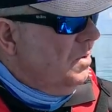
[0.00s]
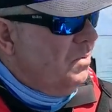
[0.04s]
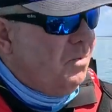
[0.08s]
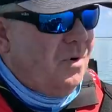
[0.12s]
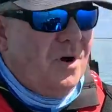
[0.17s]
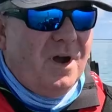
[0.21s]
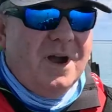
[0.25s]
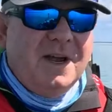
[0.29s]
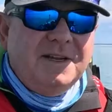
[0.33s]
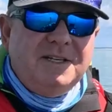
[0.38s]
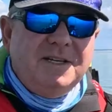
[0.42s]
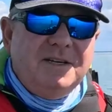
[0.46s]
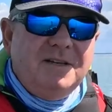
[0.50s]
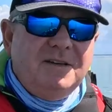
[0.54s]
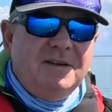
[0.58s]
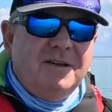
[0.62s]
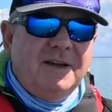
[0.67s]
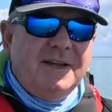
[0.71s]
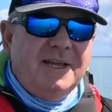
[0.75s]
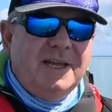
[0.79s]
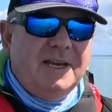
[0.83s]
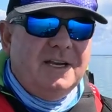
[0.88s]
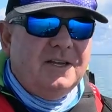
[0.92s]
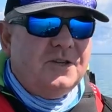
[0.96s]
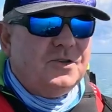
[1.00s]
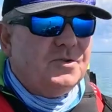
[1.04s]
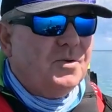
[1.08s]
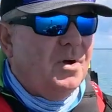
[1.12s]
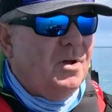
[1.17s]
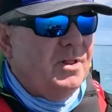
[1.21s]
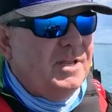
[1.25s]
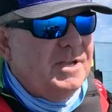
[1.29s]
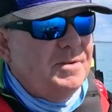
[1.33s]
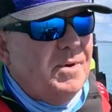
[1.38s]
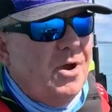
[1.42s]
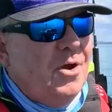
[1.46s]
why didn't I get a
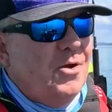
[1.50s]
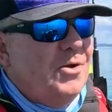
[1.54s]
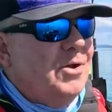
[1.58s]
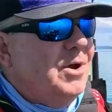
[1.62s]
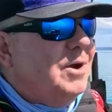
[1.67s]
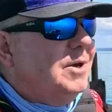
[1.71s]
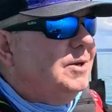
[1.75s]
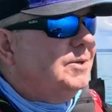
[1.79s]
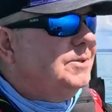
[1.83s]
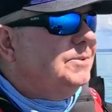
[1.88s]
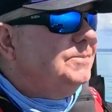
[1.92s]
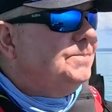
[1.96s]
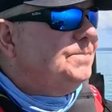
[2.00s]
trolling motor?